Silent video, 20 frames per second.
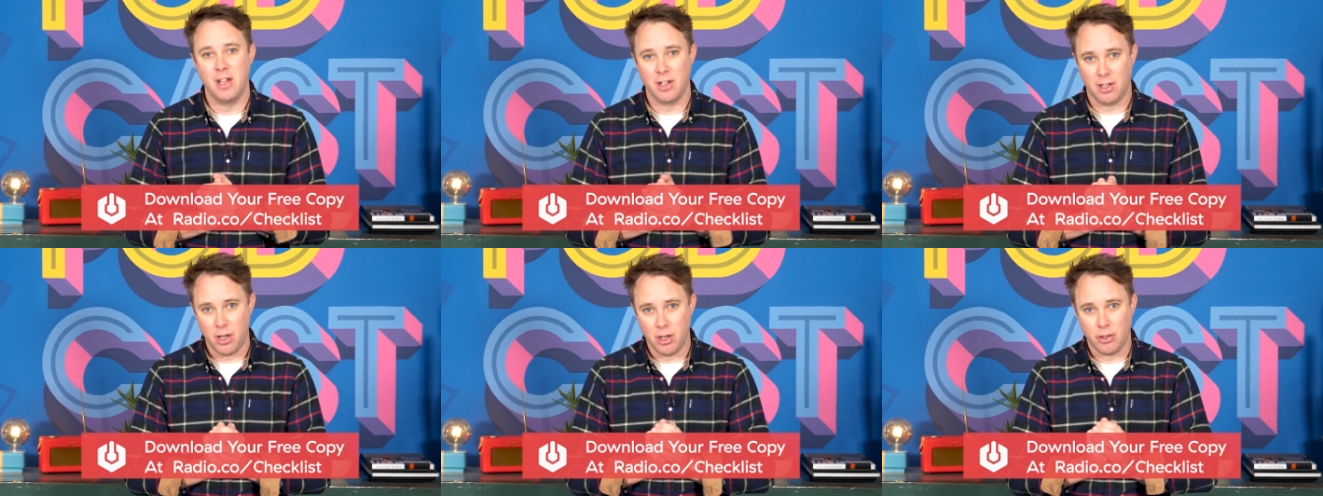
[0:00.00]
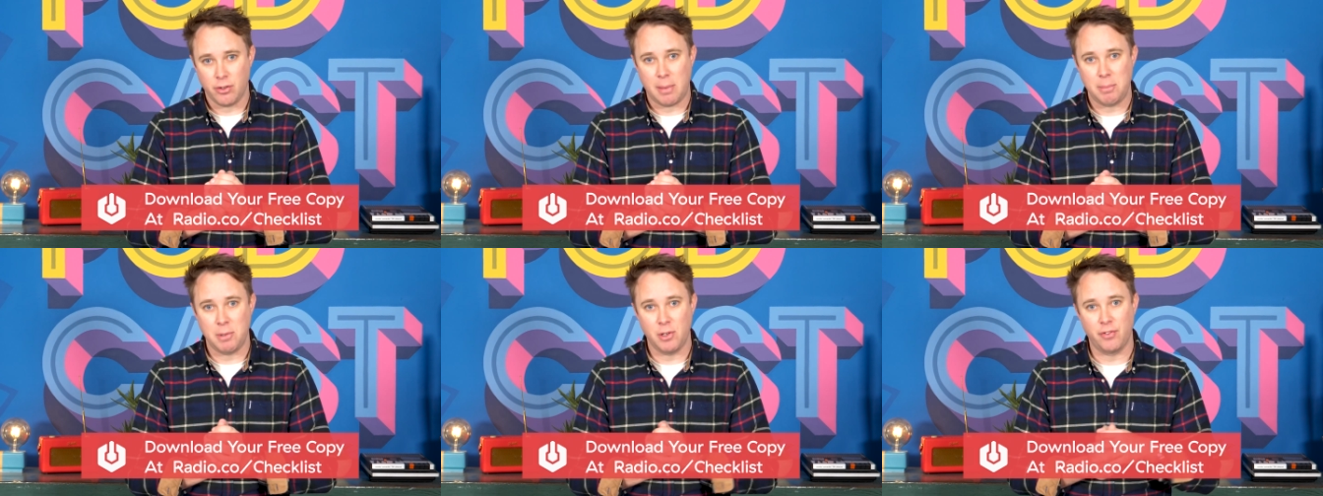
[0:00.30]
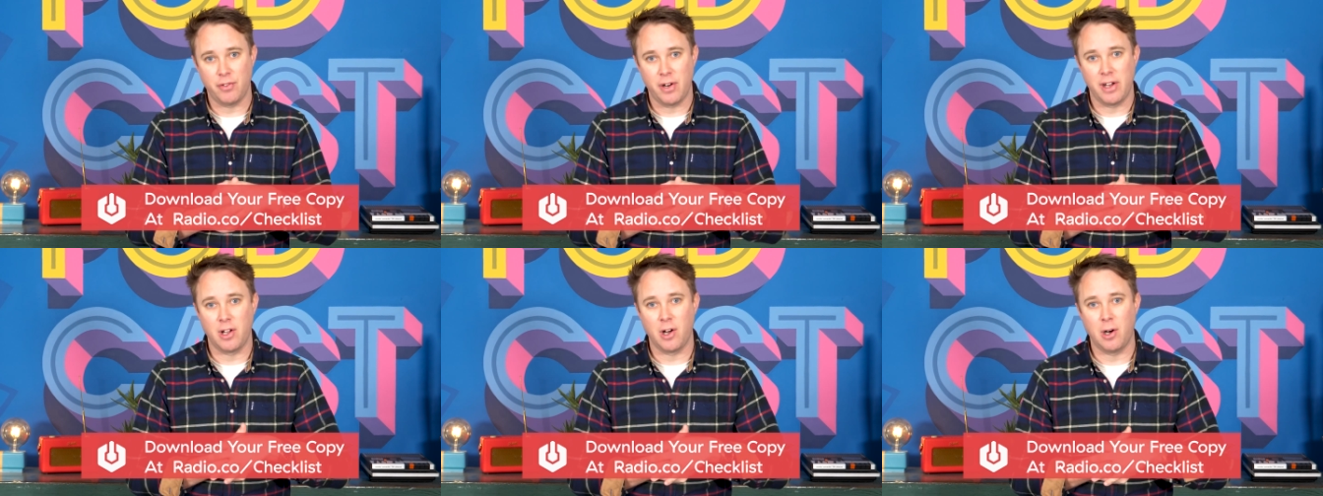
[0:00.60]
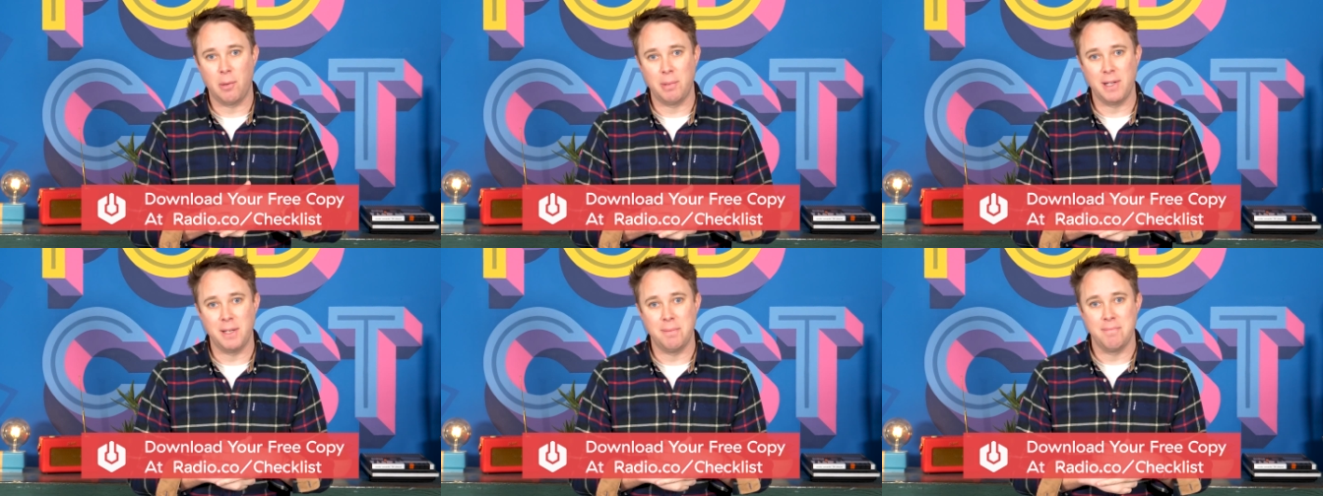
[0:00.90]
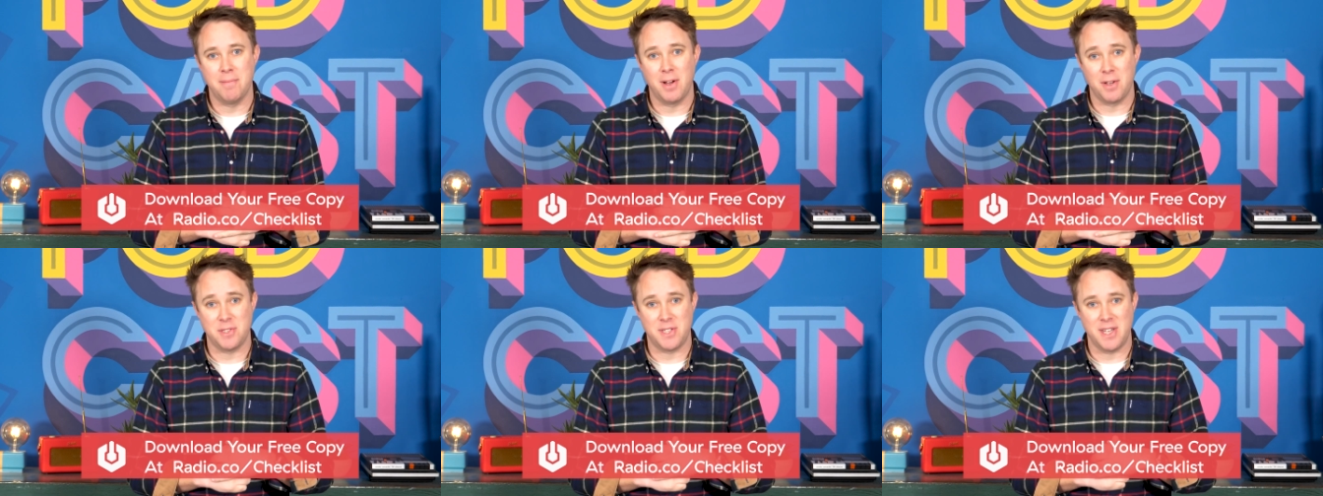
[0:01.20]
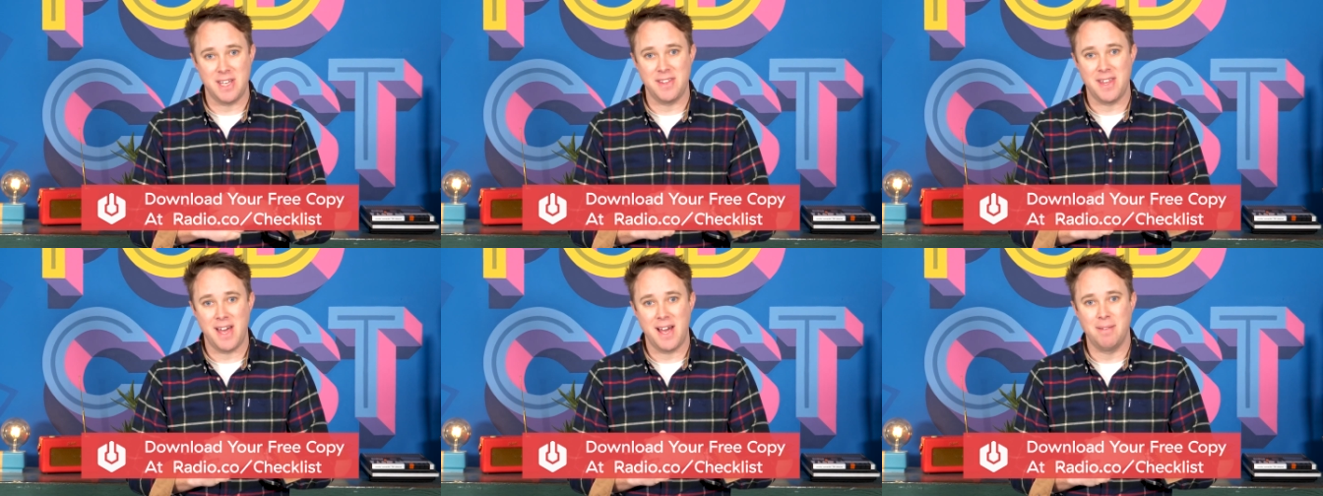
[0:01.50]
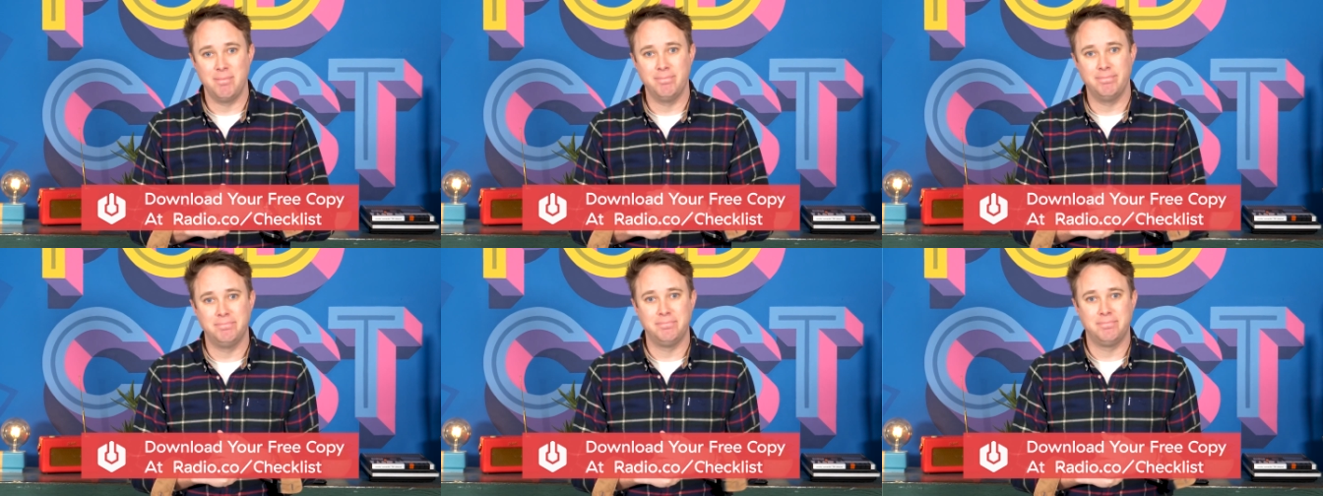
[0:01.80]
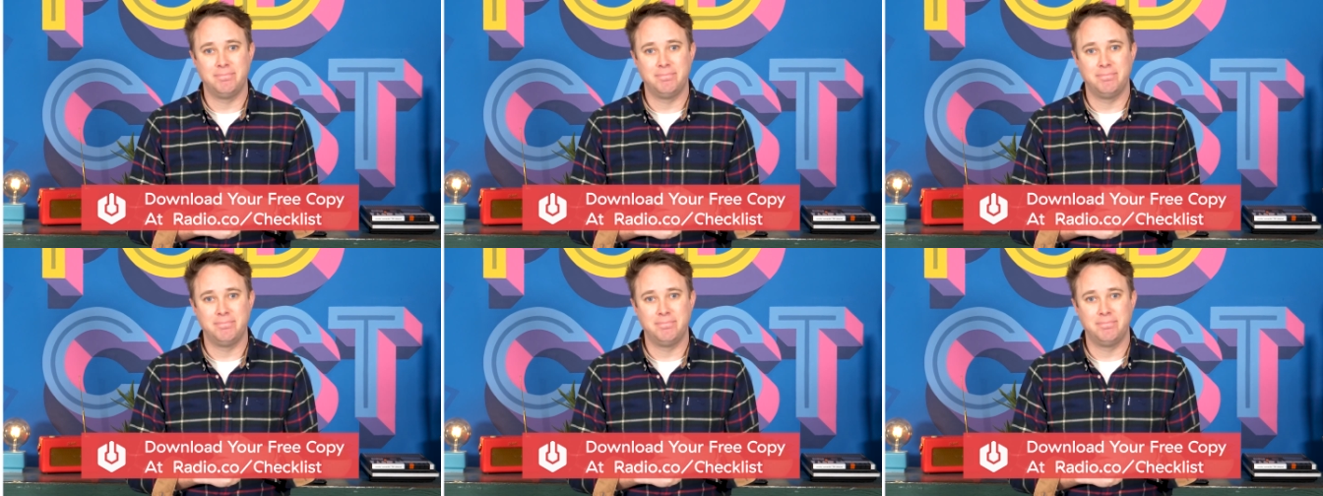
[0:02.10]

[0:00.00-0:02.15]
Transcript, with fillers: Go and grab your free copy. I'll see you there.